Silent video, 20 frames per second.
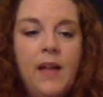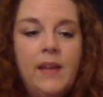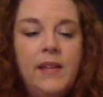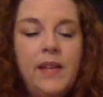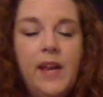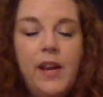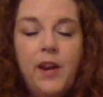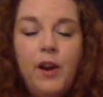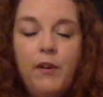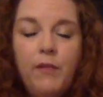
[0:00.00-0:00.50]

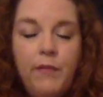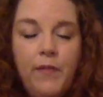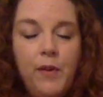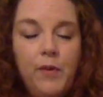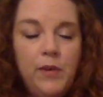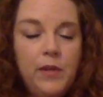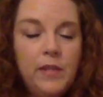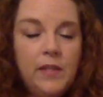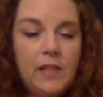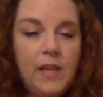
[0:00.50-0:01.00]
take our
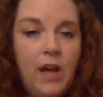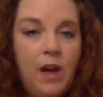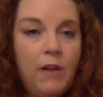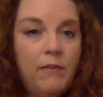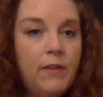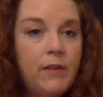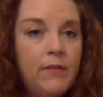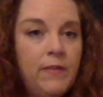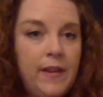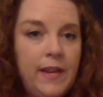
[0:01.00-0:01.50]
focus
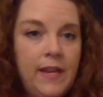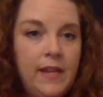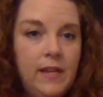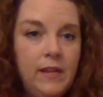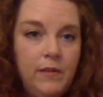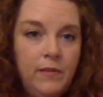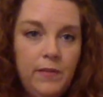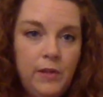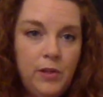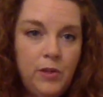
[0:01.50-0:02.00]
off of
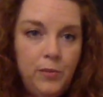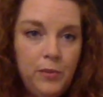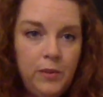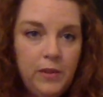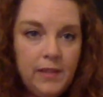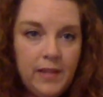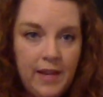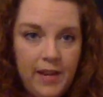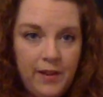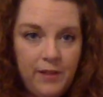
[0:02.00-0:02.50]
individual
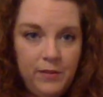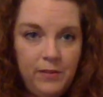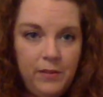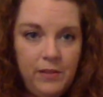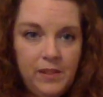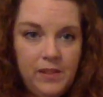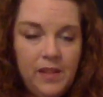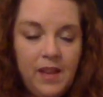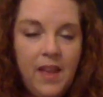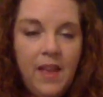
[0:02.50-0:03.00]

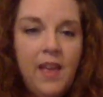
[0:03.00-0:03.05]
sounds